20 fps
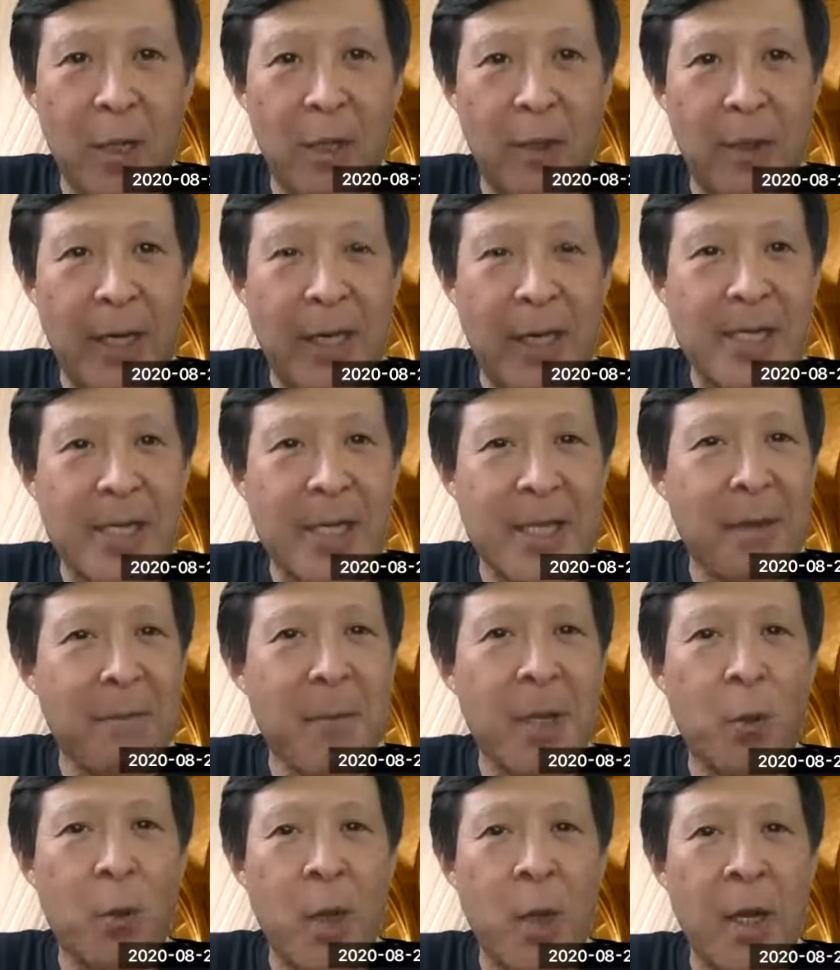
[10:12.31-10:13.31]
Okay,
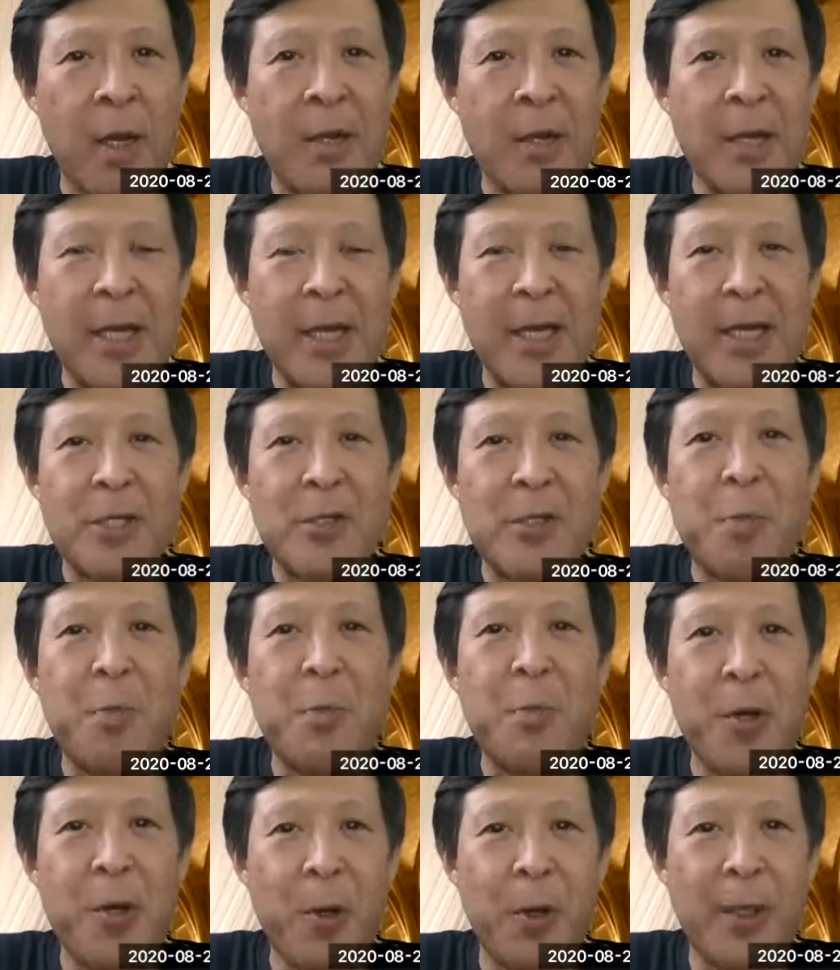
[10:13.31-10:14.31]
assignment 1 is
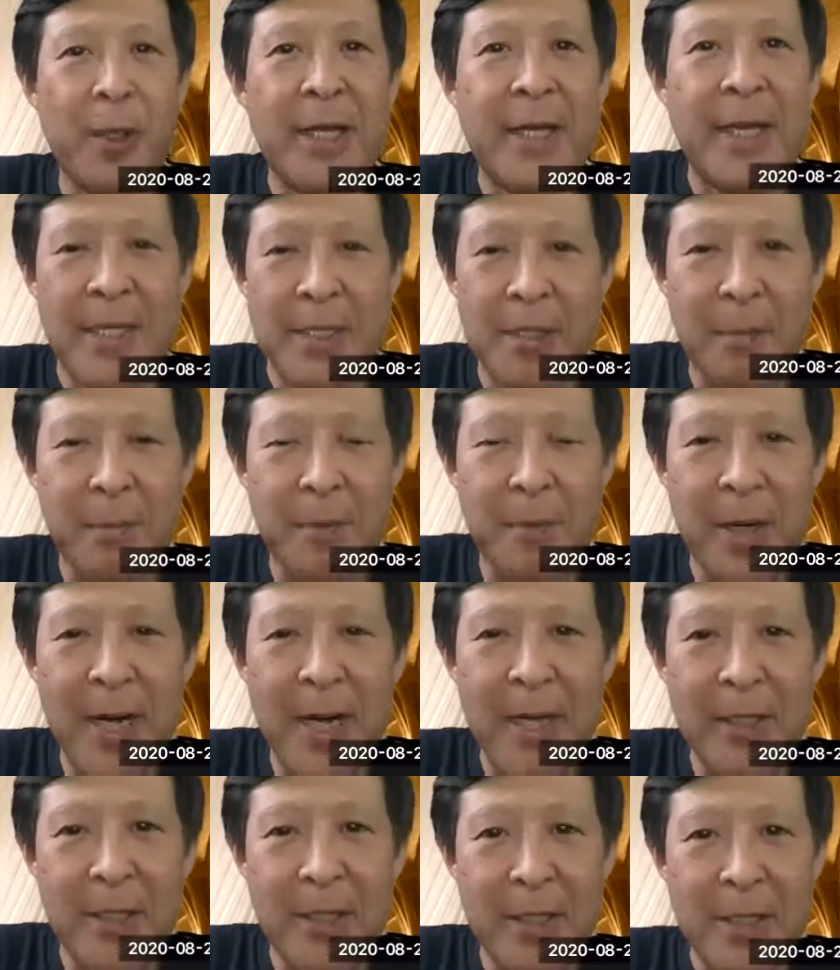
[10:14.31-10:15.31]
purely as a
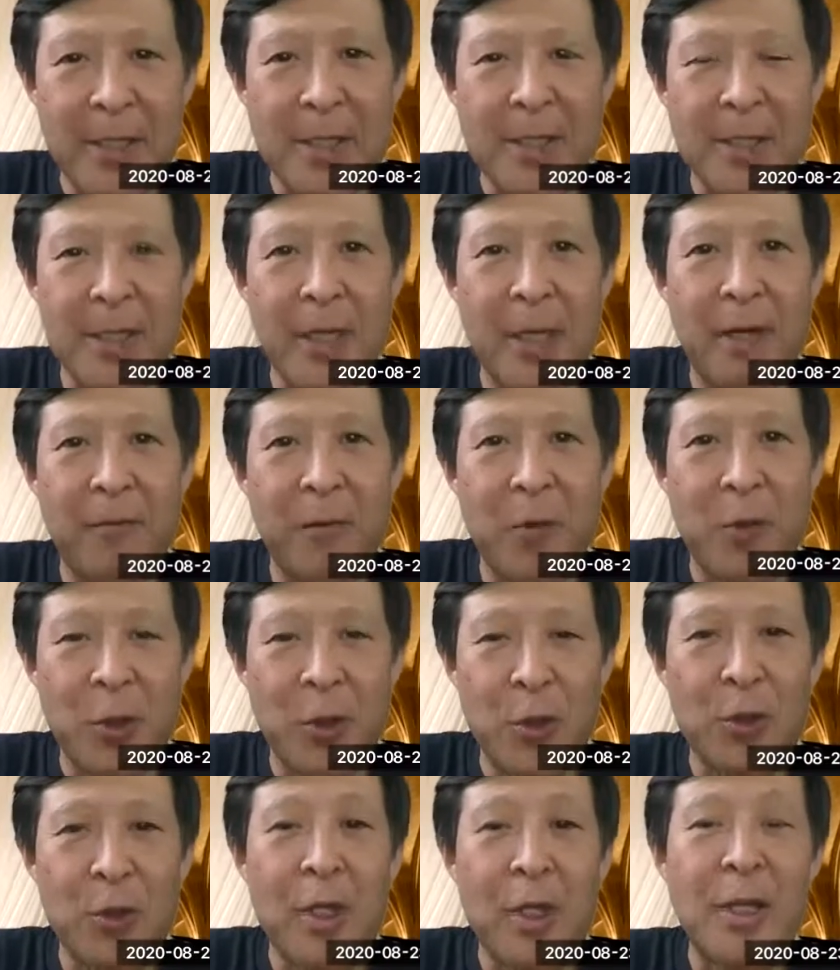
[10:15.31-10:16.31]
practice for
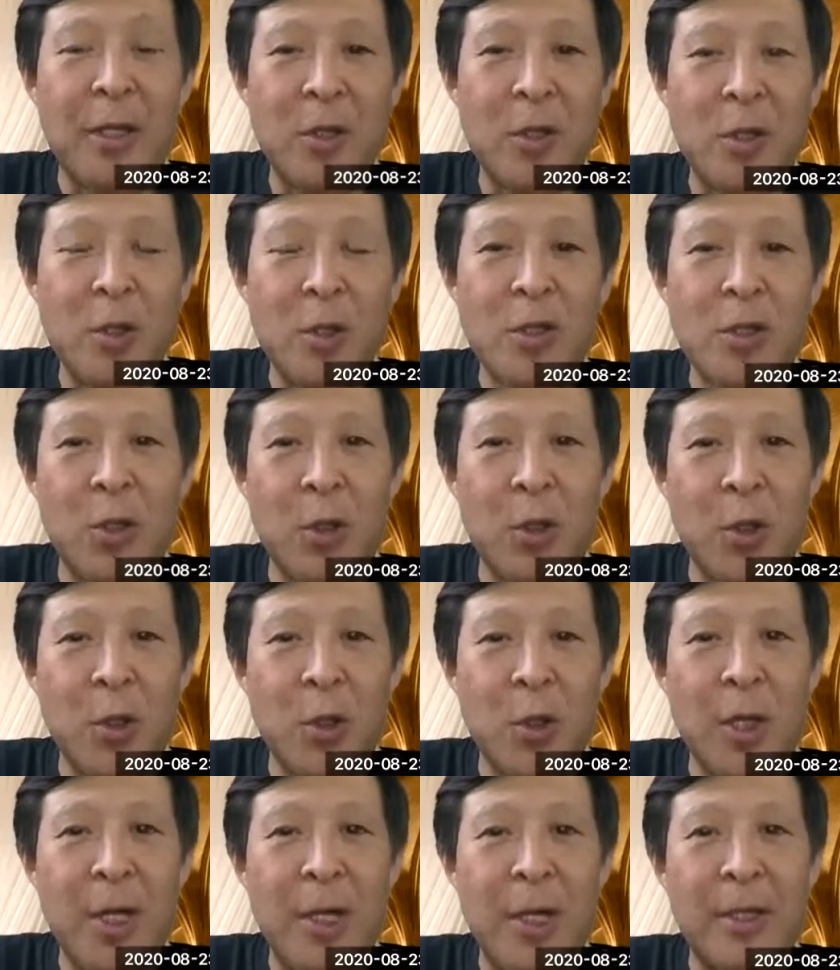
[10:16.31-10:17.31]
you to get used
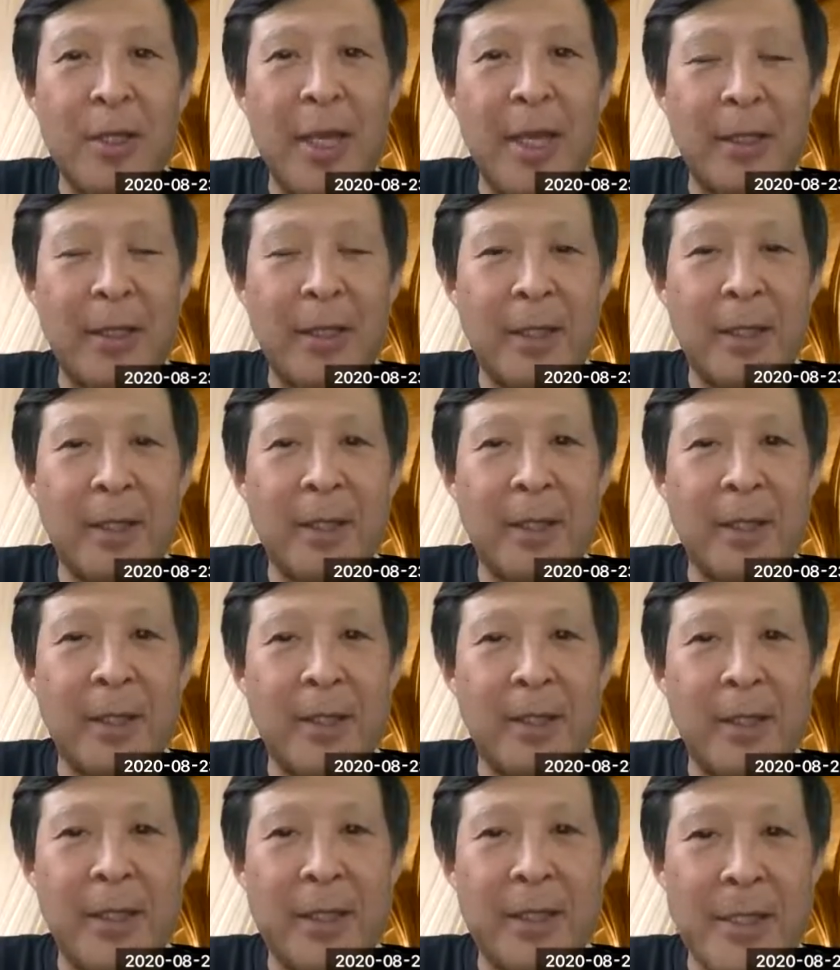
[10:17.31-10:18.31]
to taking
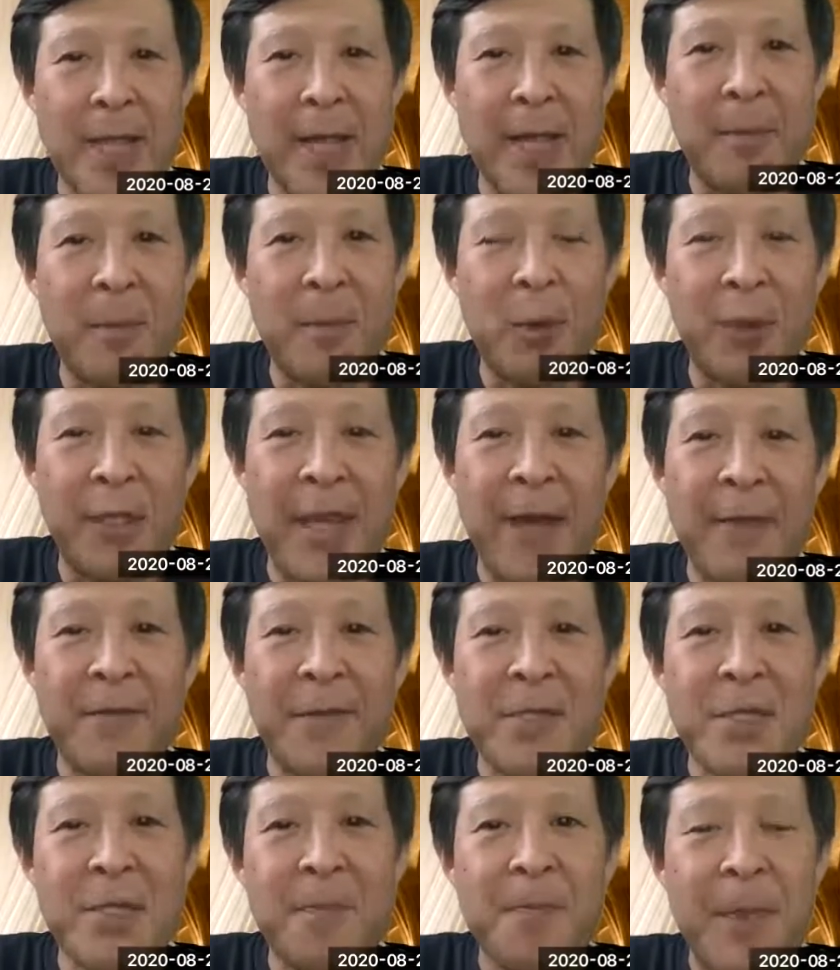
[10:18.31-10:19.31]
exam on
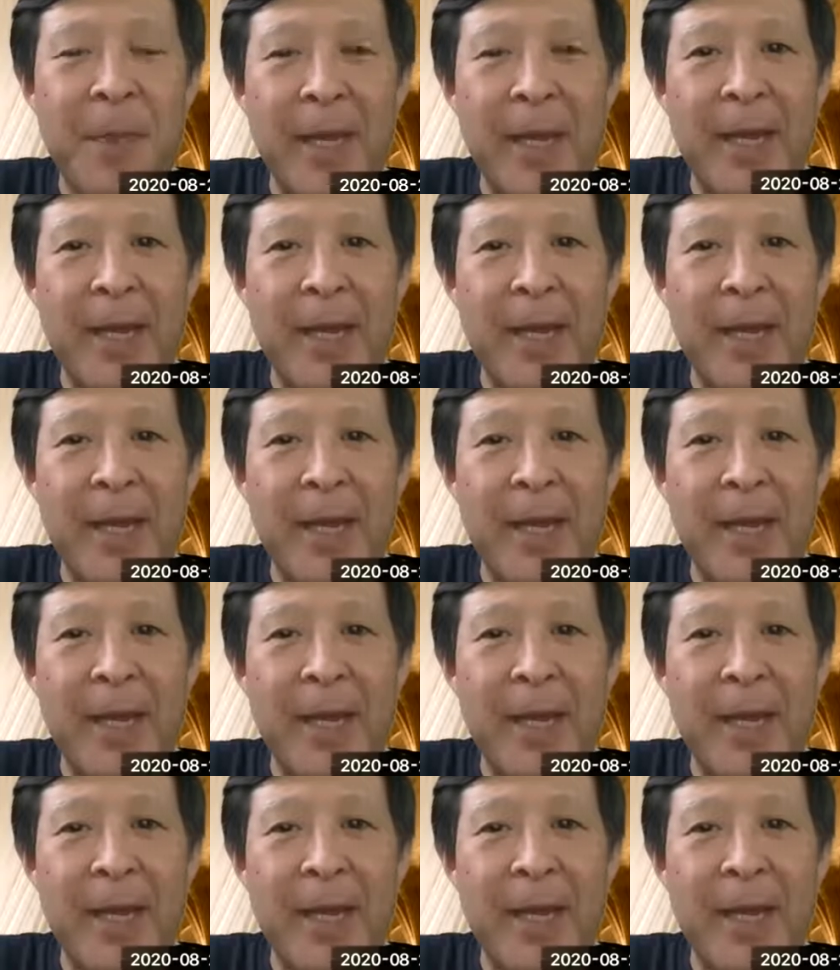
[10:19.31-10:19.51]
Canvas.